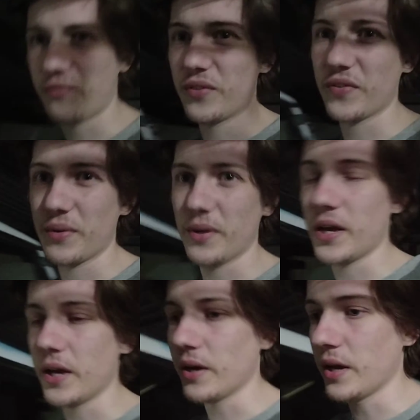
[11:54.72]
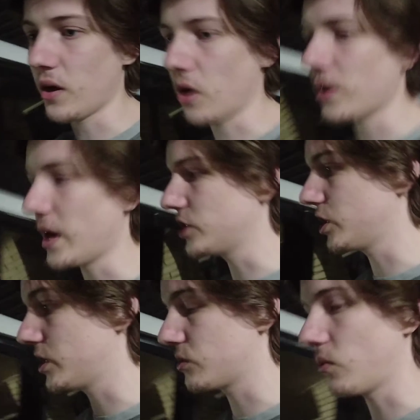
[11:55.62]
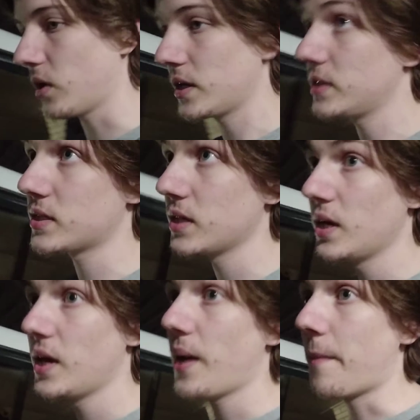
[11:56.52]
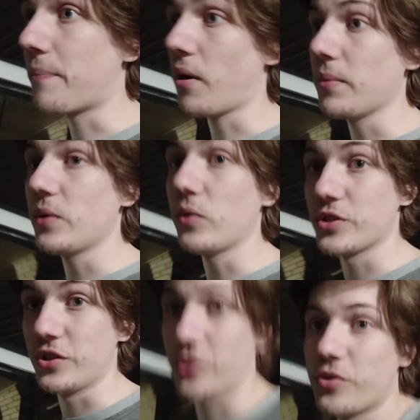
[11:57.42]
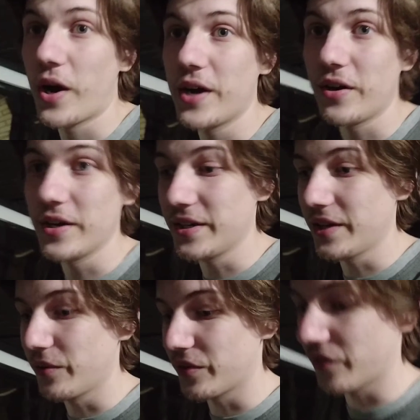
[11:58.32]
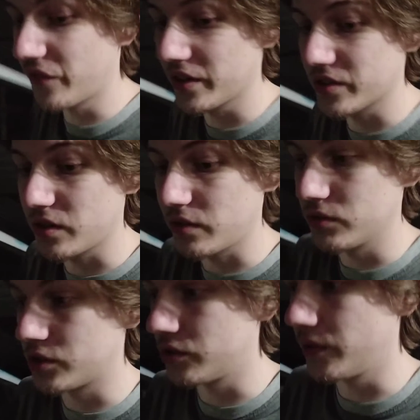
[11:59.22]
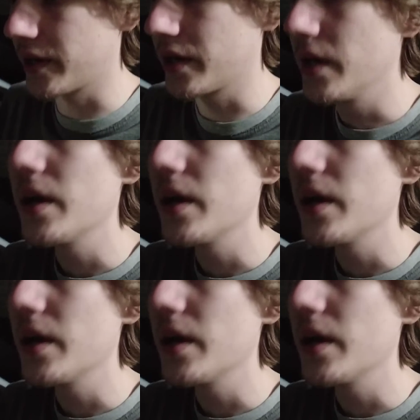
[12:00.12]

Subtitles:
with it. OHS wise, it probably wasn't a great idea with the things that I was doing.